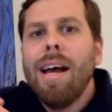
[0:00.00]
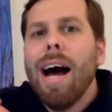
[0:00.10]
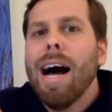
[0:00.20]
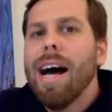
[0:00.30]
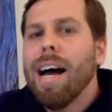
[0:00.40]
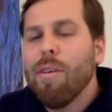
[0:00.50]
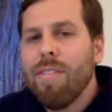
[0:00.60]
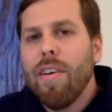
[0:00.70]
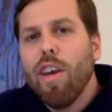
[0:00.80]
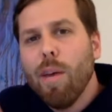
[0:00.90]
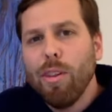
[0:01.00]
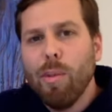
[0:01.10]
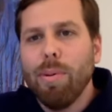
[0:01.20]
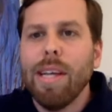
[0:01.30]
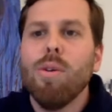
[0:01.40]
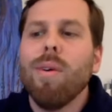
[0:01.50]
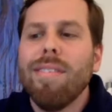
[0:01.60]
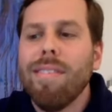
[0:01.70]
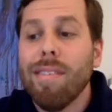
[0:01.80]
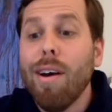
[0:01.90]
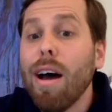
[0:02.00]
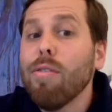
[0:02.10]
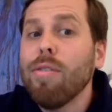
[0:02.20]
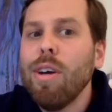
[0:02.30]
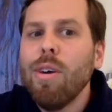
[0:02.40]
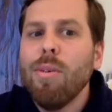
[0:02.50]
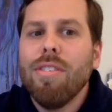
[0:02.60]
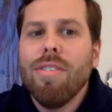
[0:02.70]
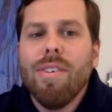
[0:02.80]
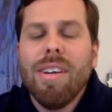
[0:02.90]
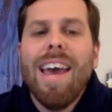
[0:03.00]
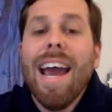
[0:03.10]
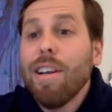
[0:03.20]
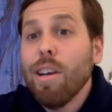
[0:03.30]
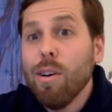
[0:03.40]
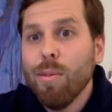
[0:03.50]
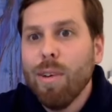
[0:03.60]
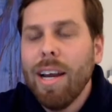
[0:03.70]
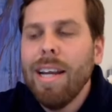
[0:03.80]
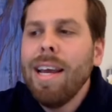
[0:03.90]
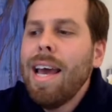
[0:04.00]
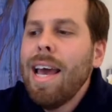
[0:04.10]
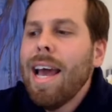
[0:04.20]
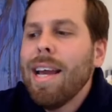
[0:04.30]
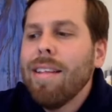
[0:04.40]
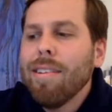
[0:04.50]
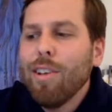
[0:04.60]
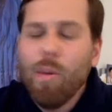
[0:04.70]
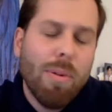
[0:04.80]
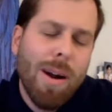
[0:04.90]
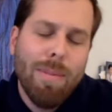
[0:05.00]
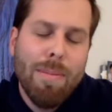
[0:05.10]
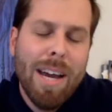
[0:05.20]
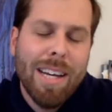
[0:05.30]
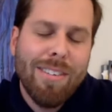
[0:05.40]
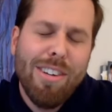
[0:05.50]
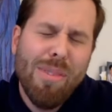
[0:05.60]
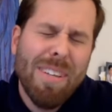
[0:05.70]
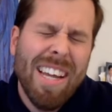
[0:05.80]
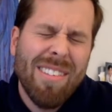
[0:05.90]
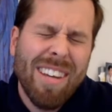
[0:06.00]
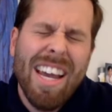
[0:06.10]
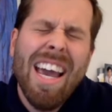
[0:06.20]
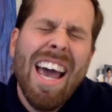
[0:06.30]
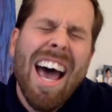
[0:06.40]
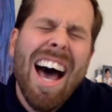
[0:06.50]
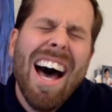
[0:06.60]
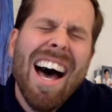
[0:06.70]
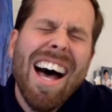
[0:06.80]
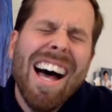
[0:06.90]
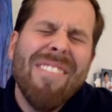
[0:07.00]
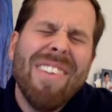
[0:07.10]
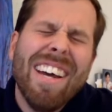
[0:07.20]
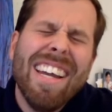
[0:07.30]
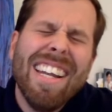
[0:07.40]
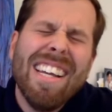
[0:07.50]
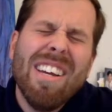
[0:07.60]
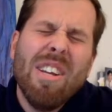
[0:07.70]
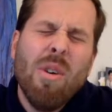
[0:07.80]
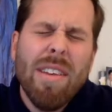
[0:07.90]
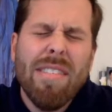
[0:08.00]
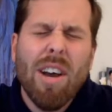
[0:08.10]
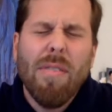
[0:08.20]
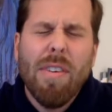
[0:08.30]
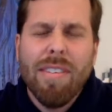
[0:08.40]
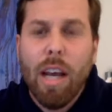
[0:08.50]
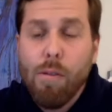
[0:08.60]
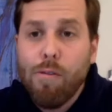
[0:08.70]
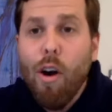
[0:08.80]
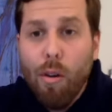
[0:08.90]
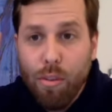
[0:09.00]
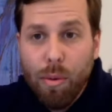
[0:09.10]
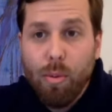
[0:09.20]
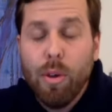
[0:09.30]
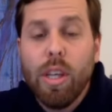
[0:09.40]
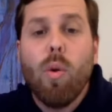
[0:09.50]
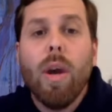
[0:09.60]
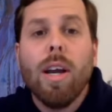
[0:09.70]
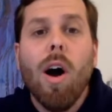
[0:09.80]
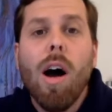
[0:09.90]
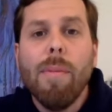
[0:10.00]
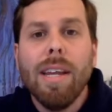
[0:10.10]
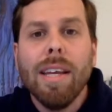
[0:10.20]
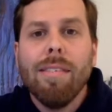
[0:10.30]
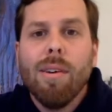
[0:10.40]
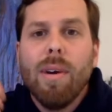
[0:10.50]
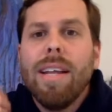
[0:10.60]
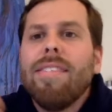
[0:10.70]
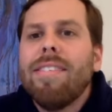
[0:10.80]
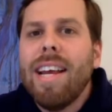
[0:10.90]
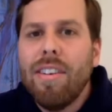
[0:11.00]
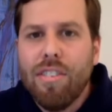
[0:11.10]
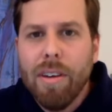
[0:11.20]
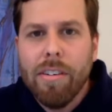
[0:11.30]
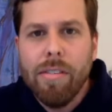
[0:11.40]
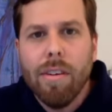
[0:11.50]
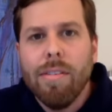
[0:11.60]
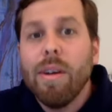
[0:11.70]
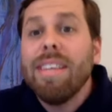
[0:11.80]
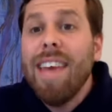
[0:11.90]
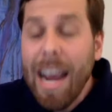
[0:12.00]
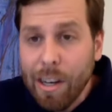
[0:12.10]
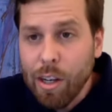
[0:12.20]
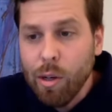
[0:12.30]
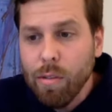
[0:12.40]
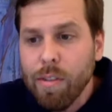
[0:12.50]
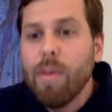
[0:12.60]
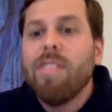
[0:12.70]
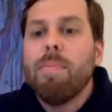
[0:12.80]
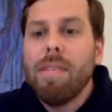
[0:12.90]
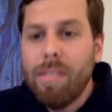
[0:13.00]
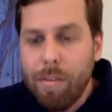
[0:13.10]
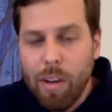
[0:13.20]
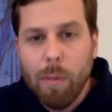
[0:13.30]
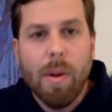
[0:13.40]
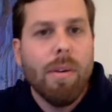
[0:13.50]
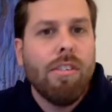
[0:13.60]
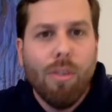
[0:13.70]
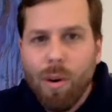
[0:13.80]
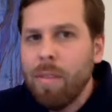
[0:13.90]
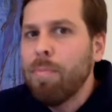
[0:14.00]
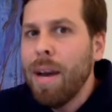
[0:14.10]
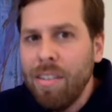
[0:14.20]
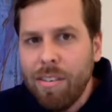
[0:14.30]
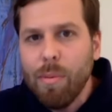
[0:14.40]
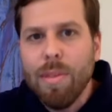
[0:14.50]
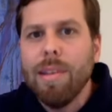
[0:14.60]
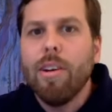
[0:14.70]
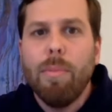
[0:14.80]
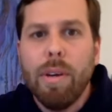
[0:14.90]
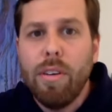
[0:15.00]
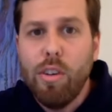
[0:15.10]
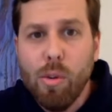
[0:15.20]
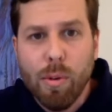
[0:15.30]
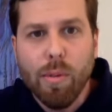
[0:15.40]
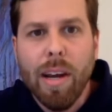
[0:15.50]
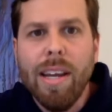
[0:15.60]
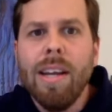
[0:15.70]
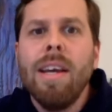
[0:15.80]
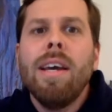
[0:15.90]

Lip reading: I was thinking about the play Noises Off, which is very technical, right? And it's a little problematic too, but that's okay. But Noises Off is like a farce with really quick comedy, and so its stage directions are very technical, very specific, very short and punchy with a little bit of humor, right?